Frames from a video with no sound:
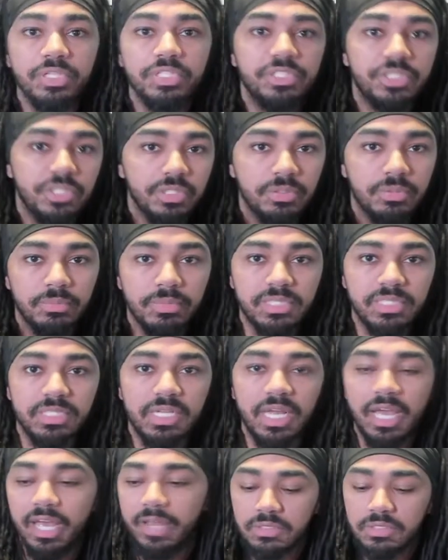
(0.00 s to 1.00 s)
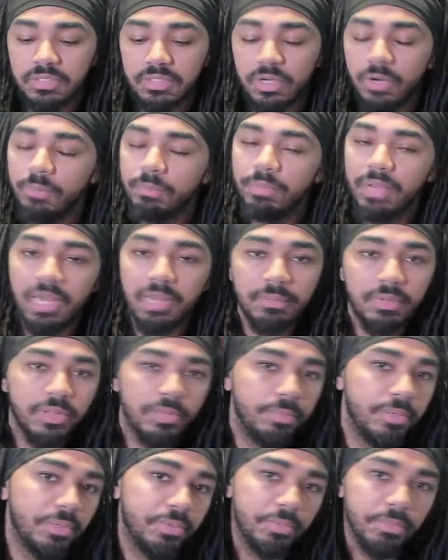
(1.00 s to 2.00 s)
to them is that don't blame other
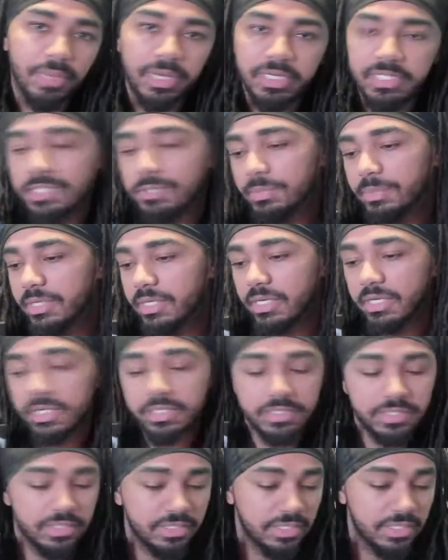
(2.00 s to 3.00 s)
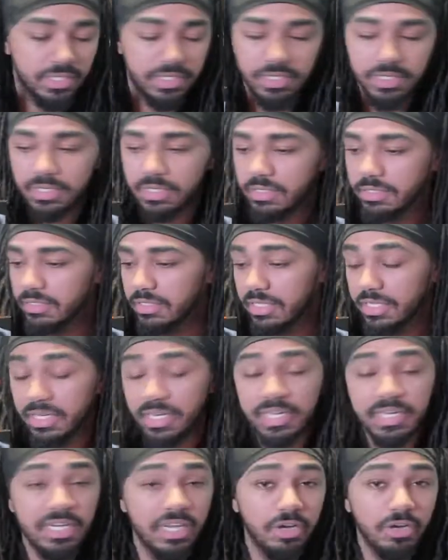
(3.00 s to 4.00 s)
people, man. Just because, and
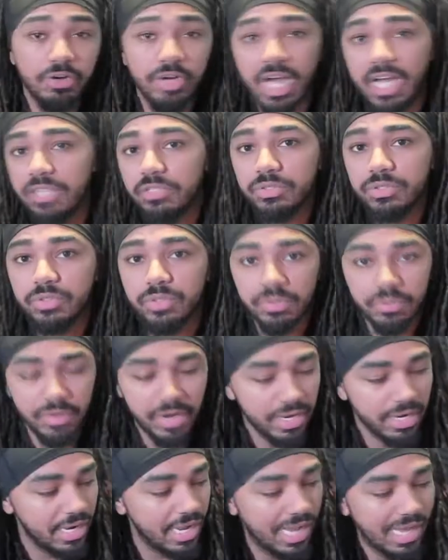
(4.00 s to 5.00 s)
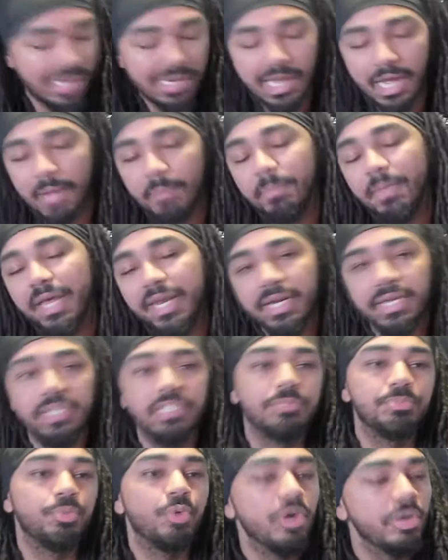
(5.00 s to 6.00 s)
you know, I used to do it, right? I'm not at this
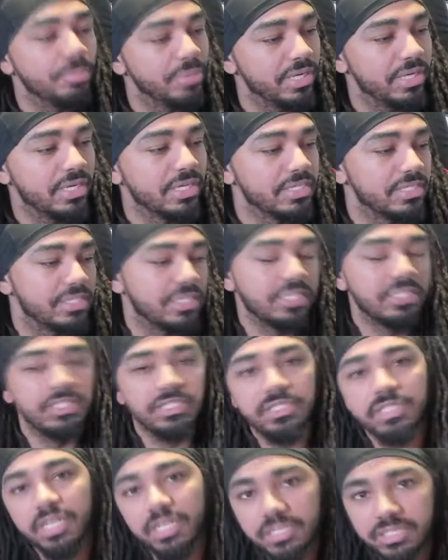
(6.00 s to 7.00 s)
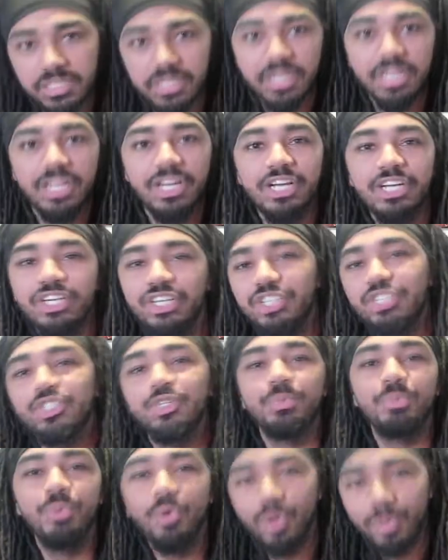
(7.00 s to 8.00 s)
point because such and such didn't
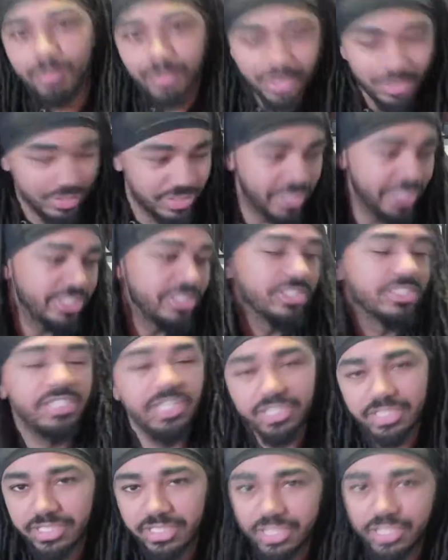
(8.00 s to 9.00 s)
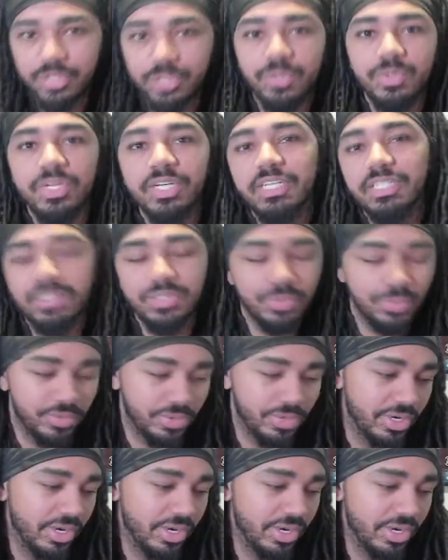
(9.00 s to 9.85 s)
support me, or such and such didn't do this, or